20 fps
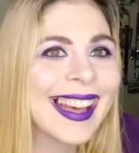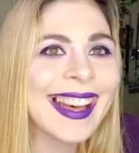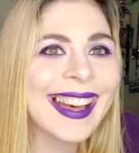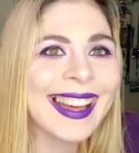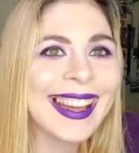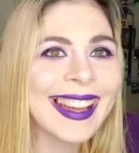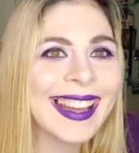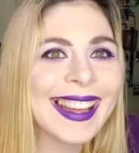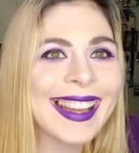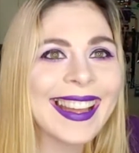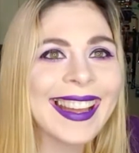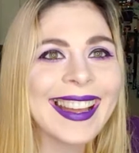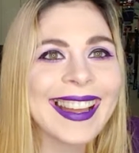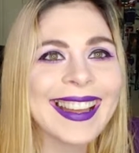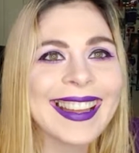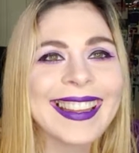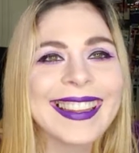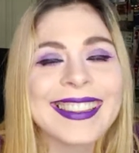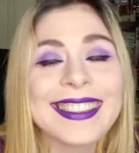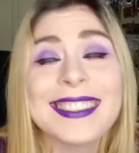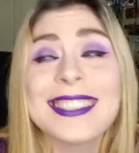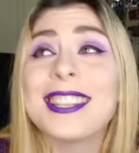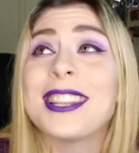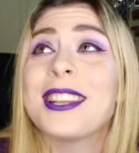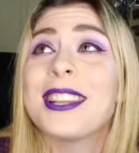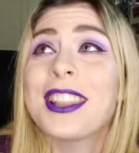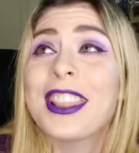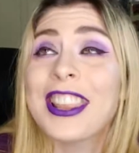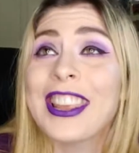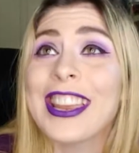
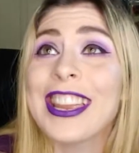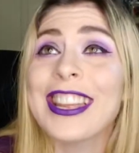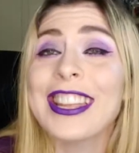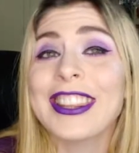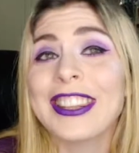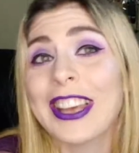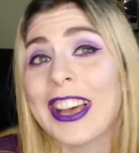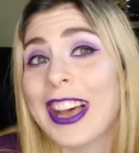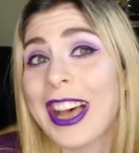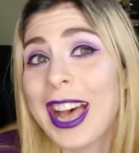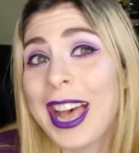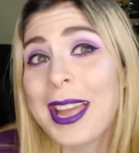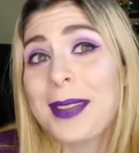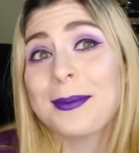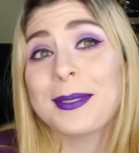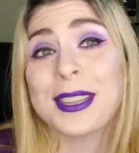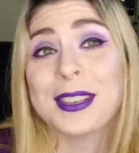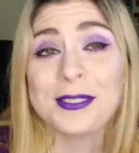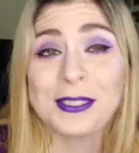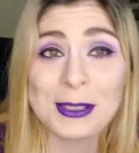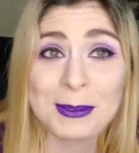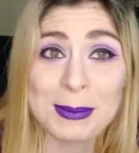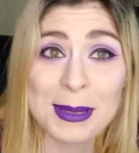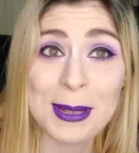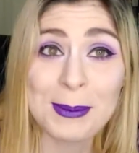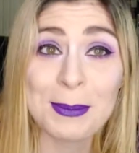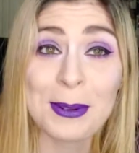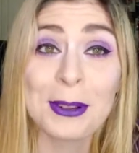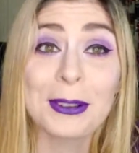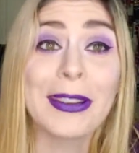To think that I'm giving
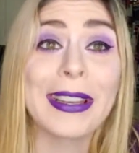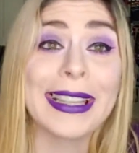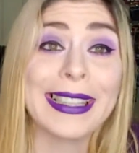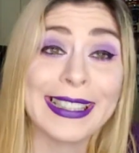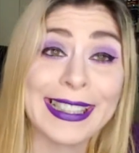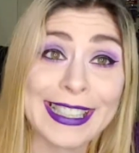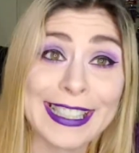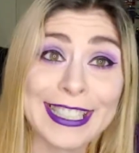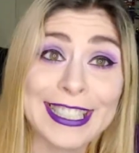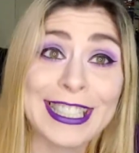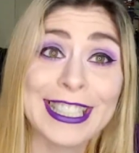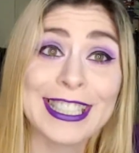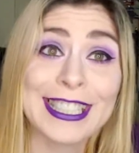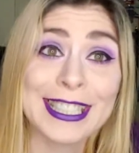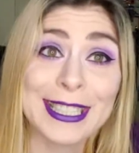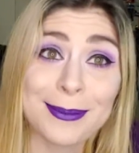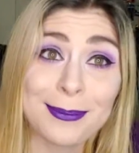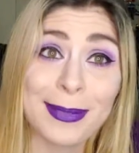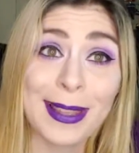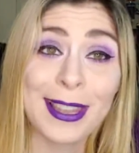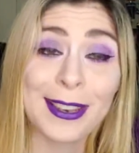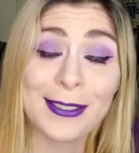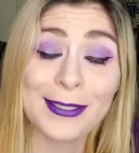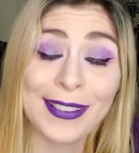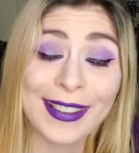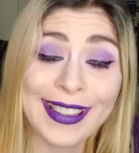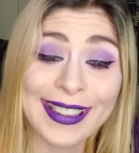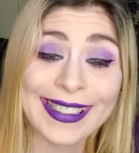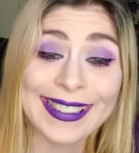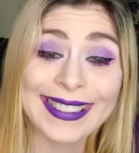people relationship
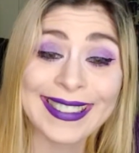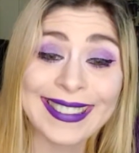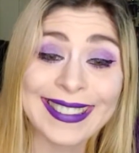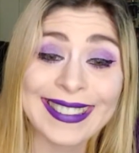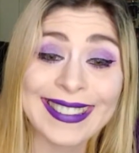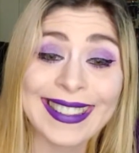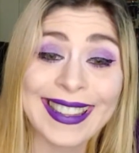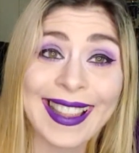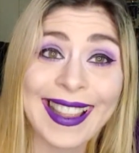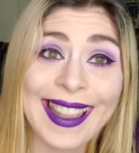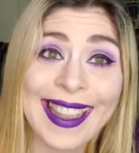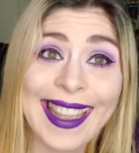advice.